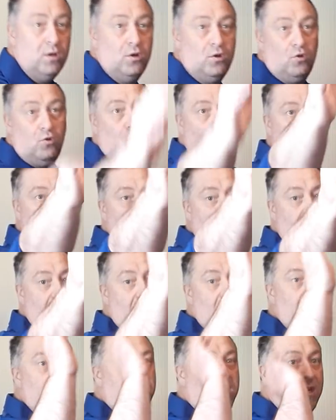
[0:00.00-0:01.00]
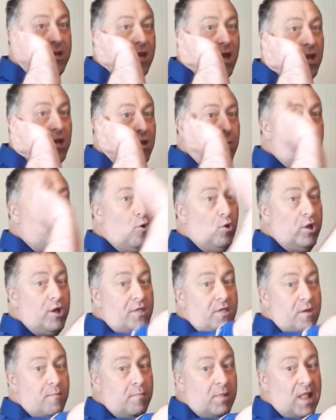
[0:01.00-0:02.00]
you're right-handed and you're
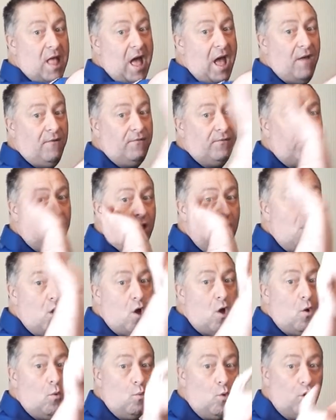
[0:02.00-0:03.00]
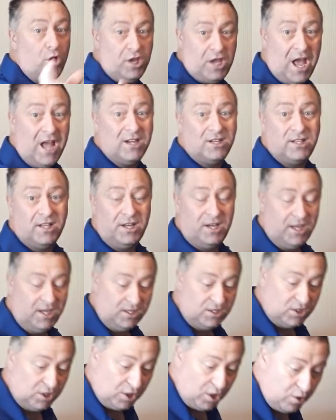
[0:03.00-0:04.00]
pulling them left, what you actually
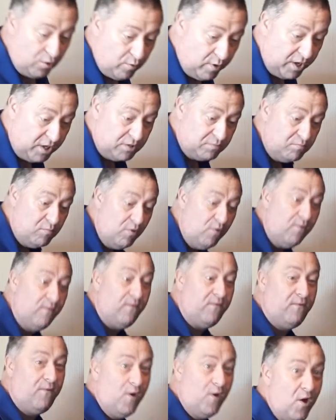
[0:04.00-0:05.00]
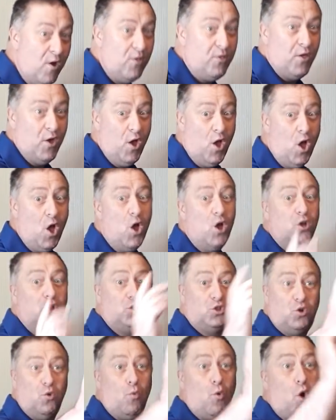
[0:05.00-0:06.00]
need to do is move further
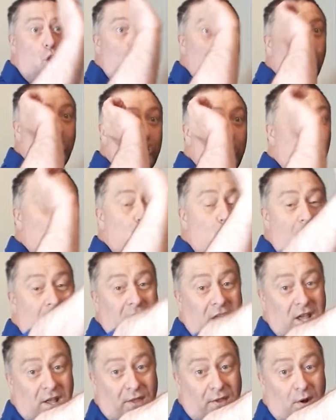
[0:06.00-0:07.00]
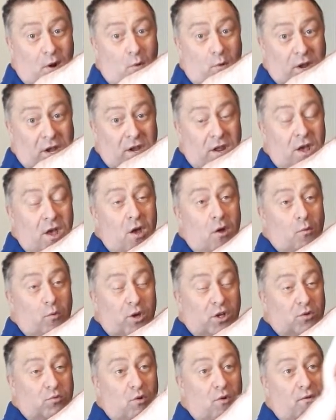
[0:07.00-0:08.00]
towards where you're throwing,
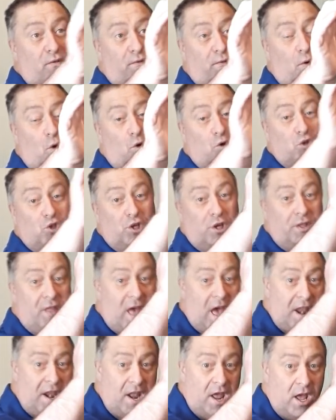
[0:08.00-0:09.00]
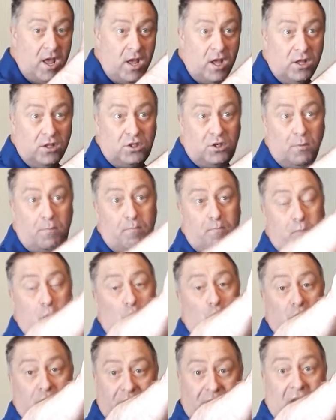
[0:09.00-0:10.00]
which will force you then to
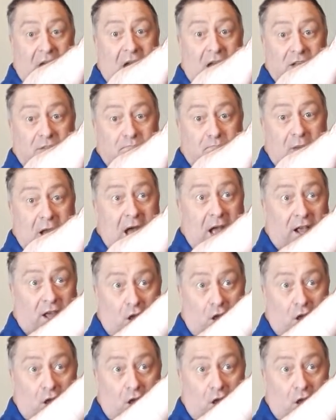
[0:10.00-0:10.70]
pull the darts back